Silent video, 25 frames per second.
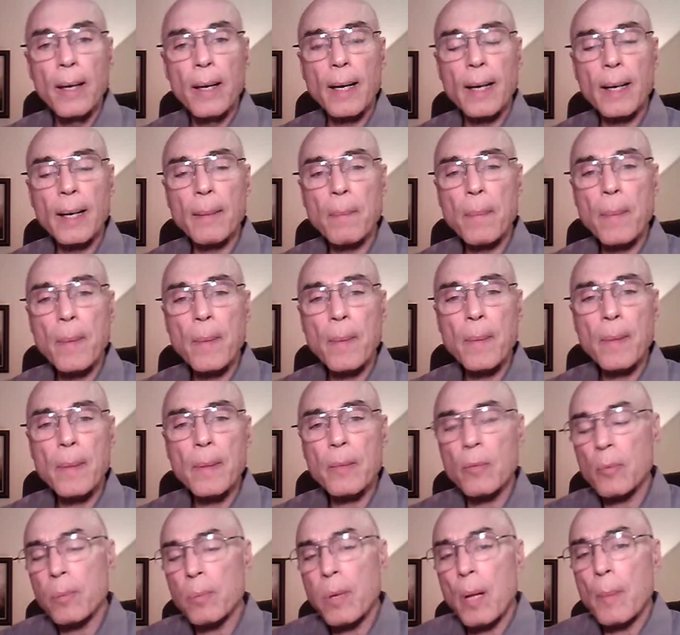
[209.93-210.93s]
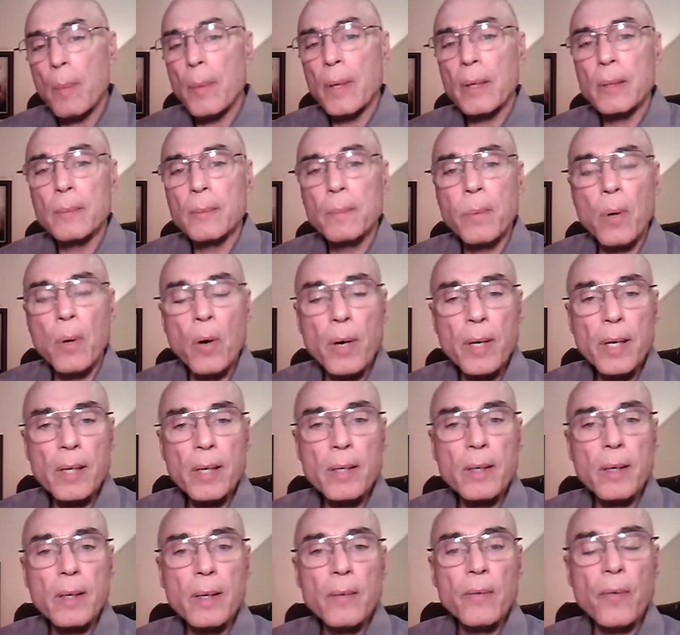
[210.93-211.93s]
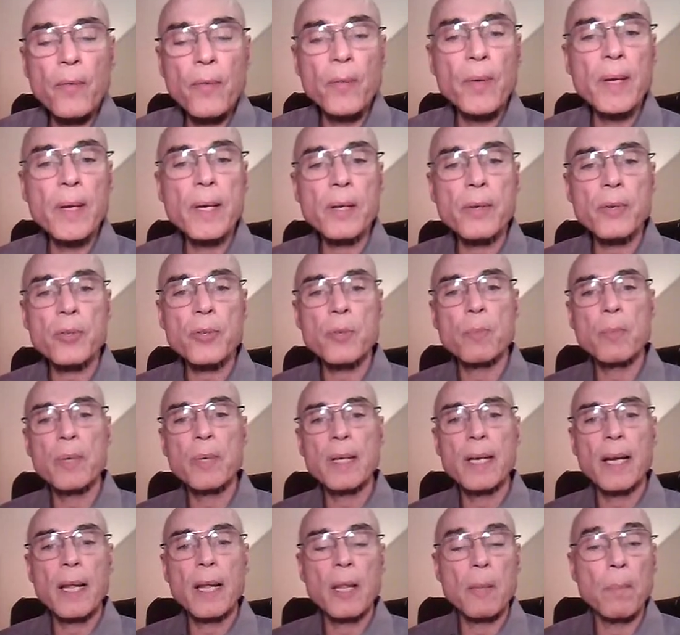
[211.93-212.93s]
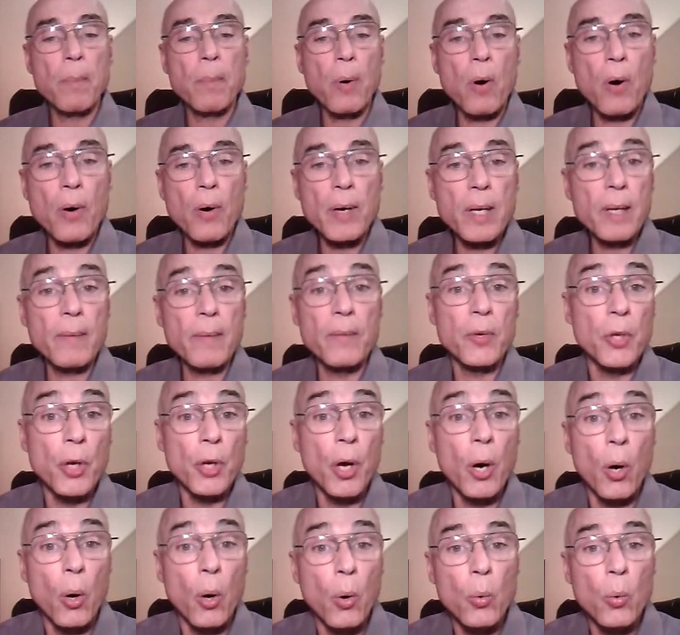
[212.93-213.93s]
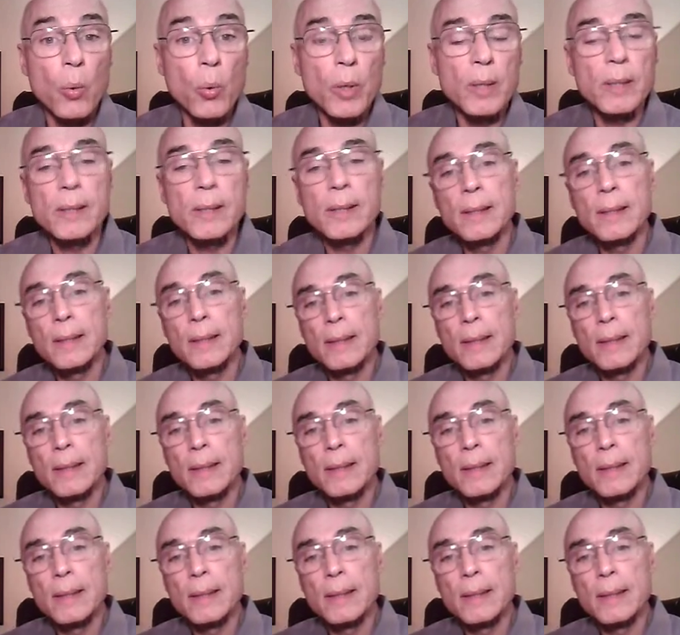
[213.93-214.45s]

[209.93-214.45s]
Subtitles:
The Republican Party fears being the party of no